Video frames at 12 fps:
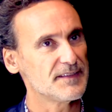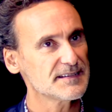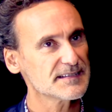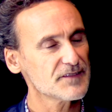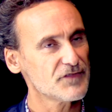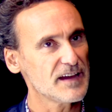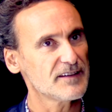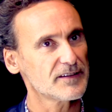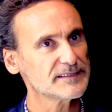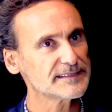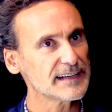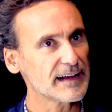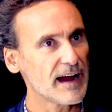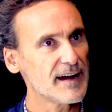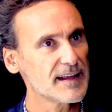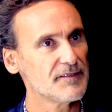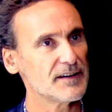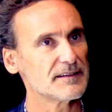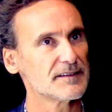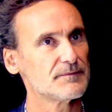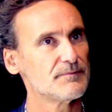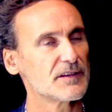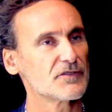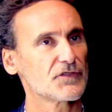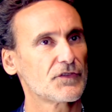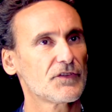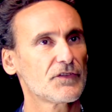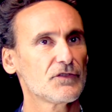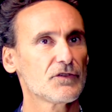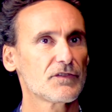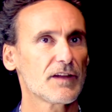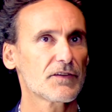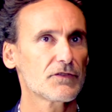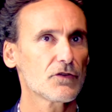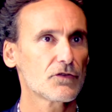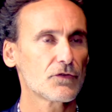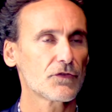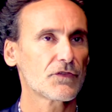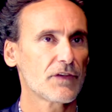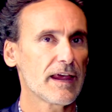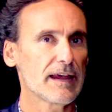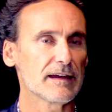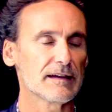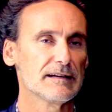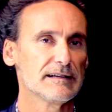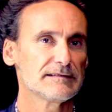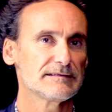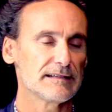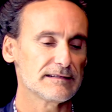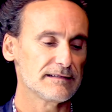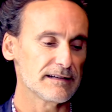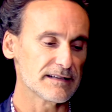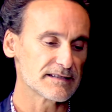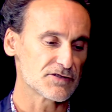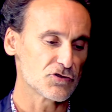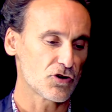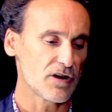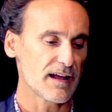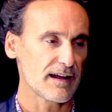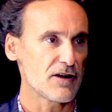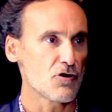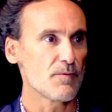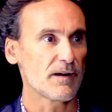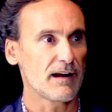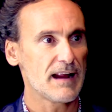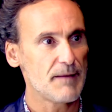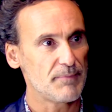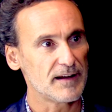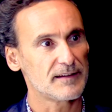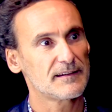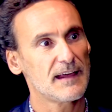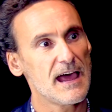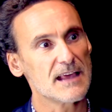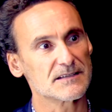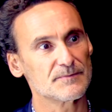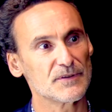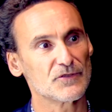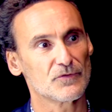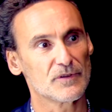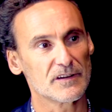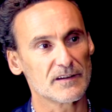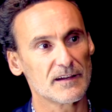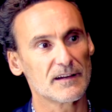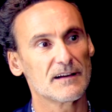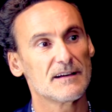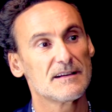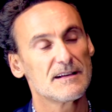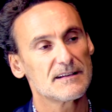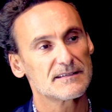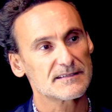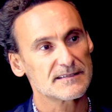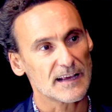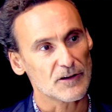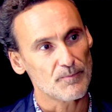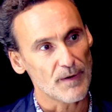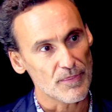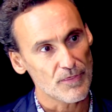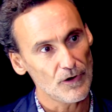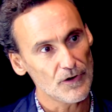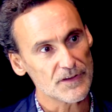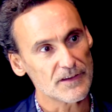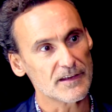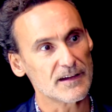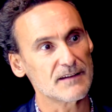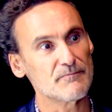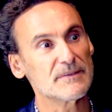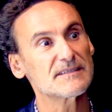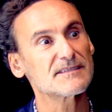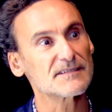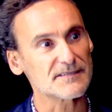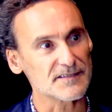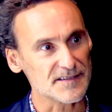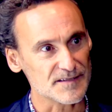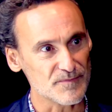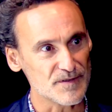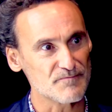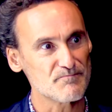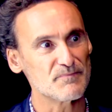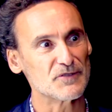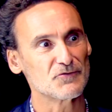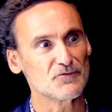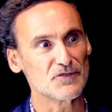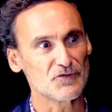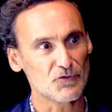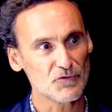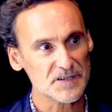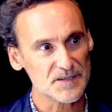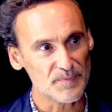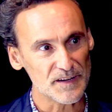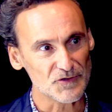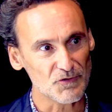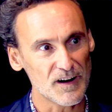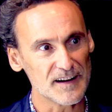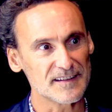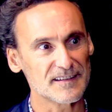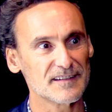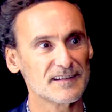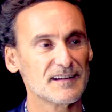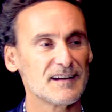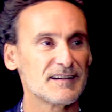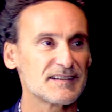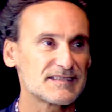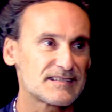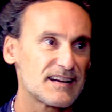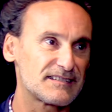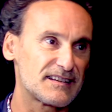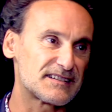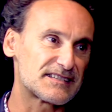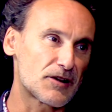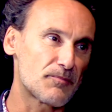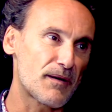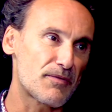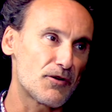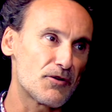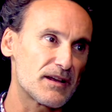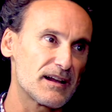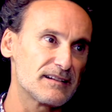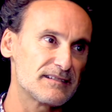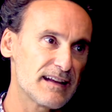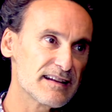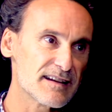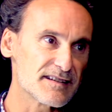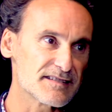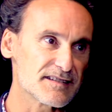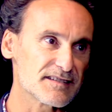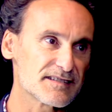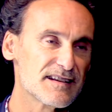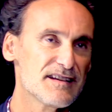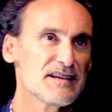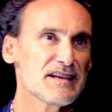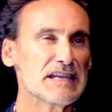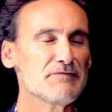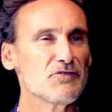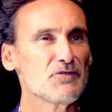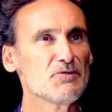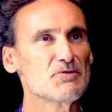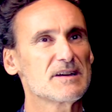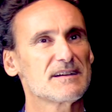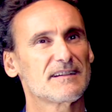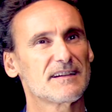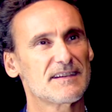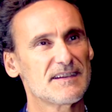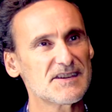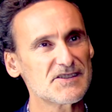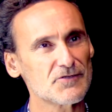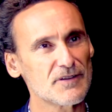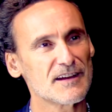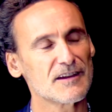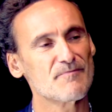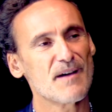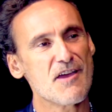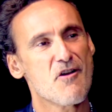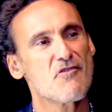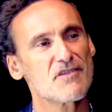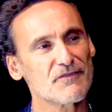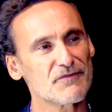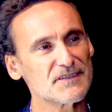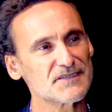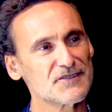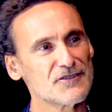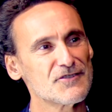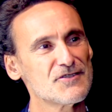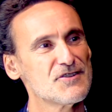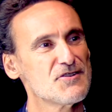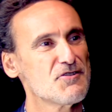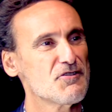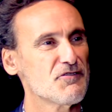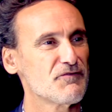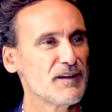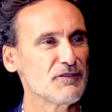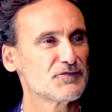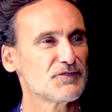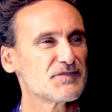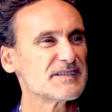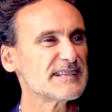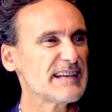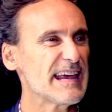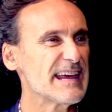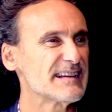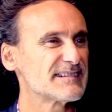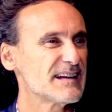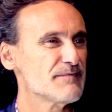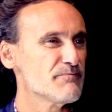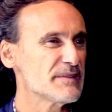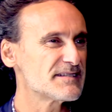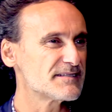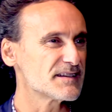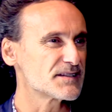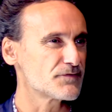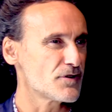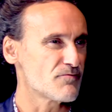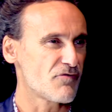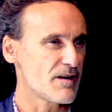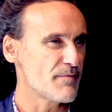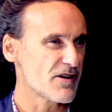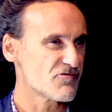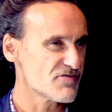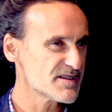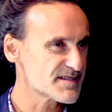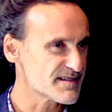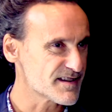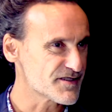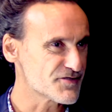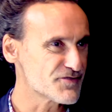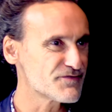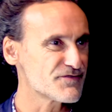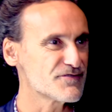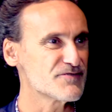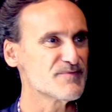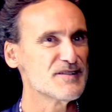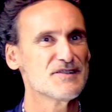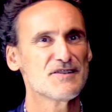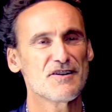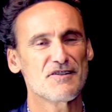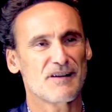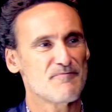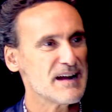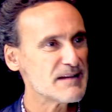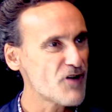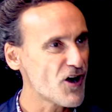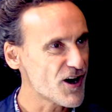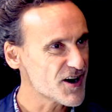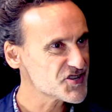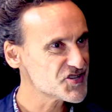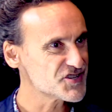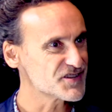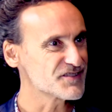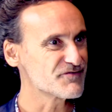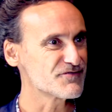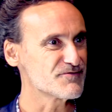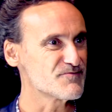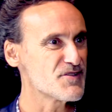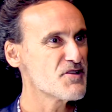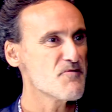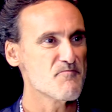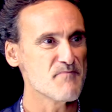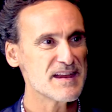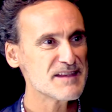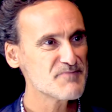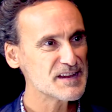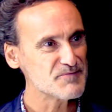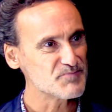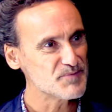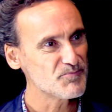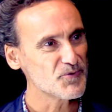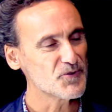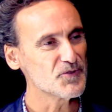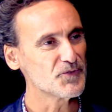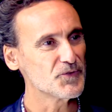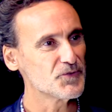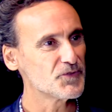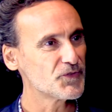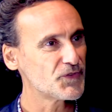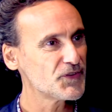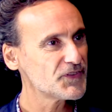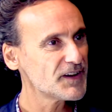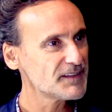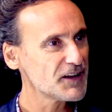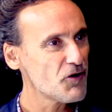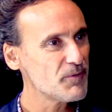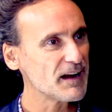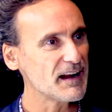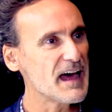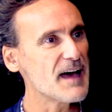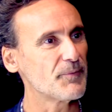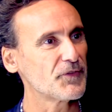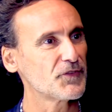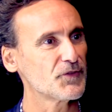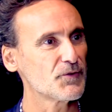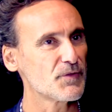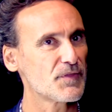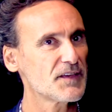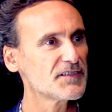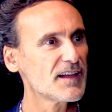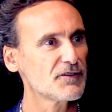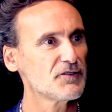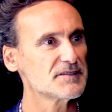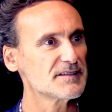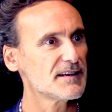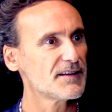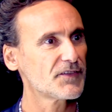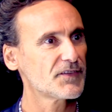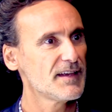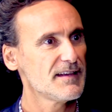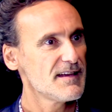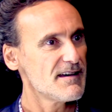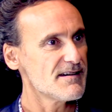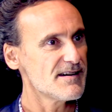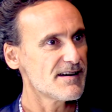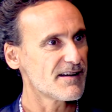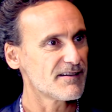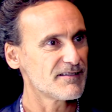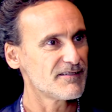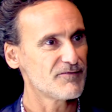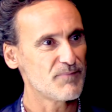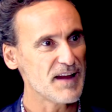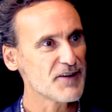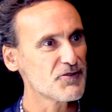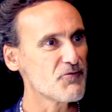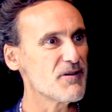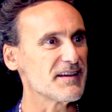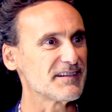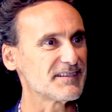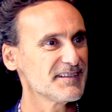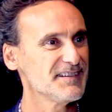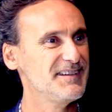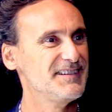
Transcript: this is a very interesting area, but it's because it's not, that's not to say that there is not like an overlap at times between psychopathology and mysticism, between true spirituality and certain psychopathological tendencies. If you look at the history and the biographies, you know, of a lot of saints and mystics, from Ramakrishna, you know, from Ramana Maharshi, from many people, you see certain overlaps, so things are not just black or white.